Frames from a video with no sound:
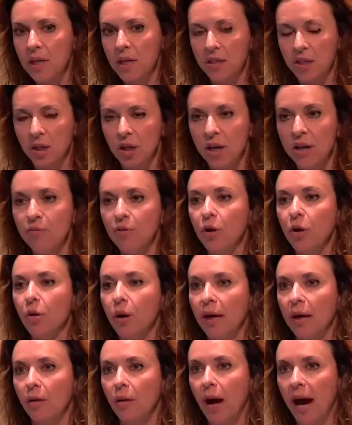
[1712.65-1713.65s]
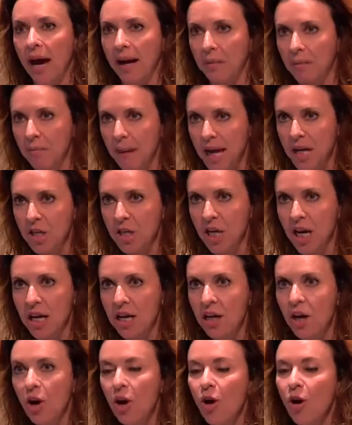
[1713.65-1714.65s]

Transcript: attorney for Quick Quack mentioned,